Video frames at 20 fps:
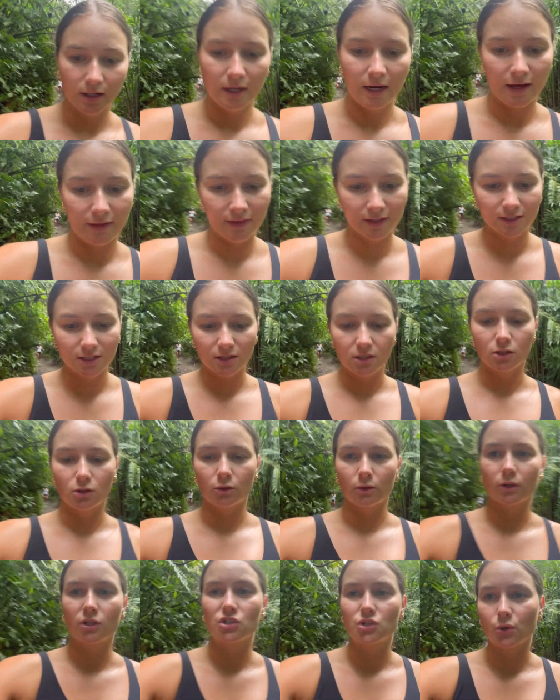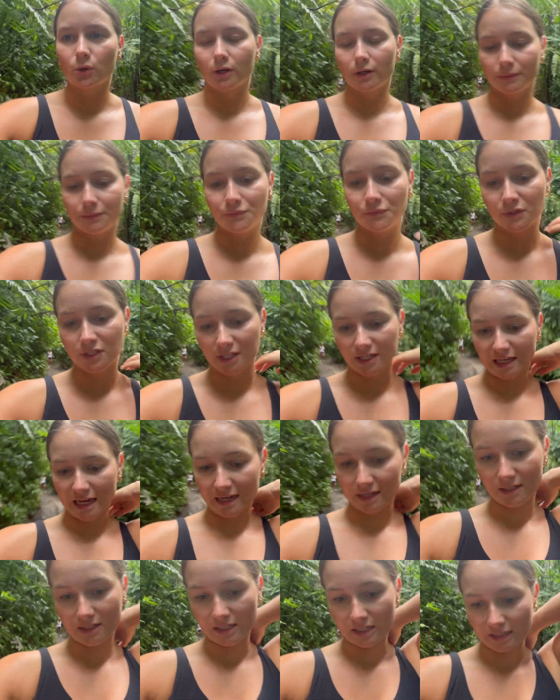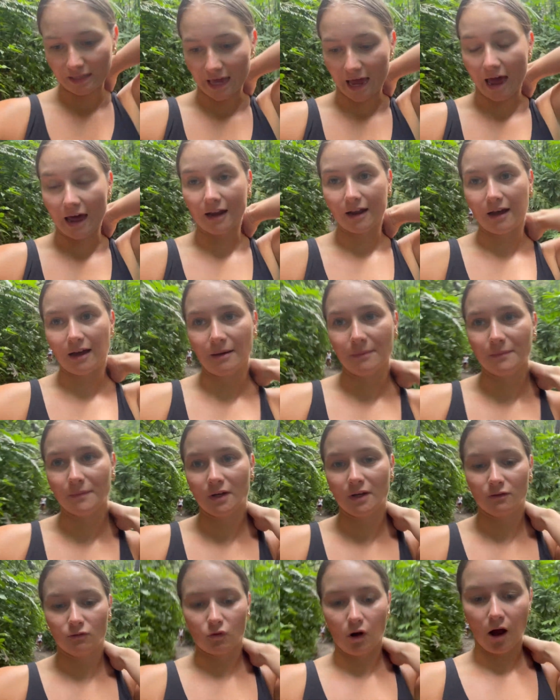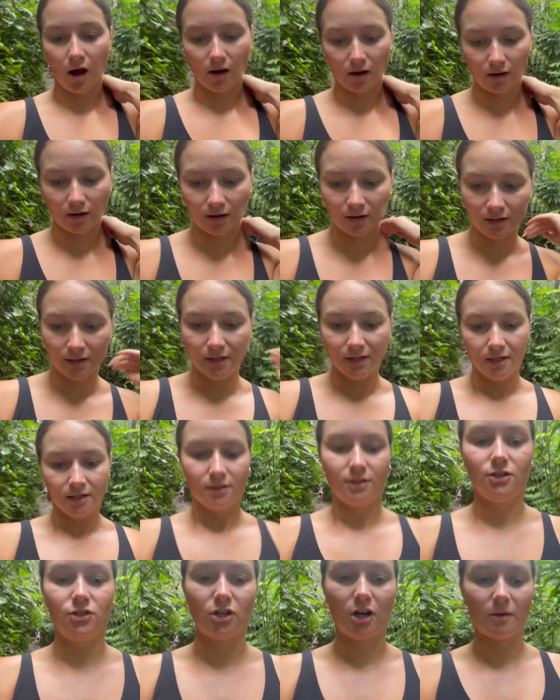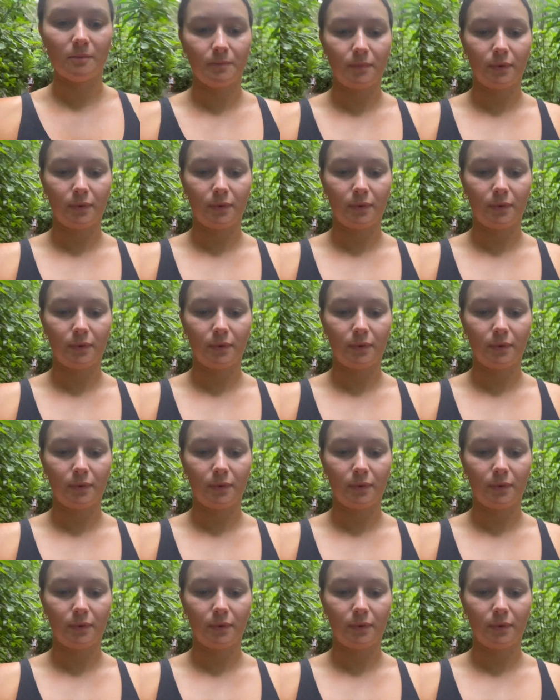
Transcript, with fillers: I think, to the North Shore to get to that um, rock to jump.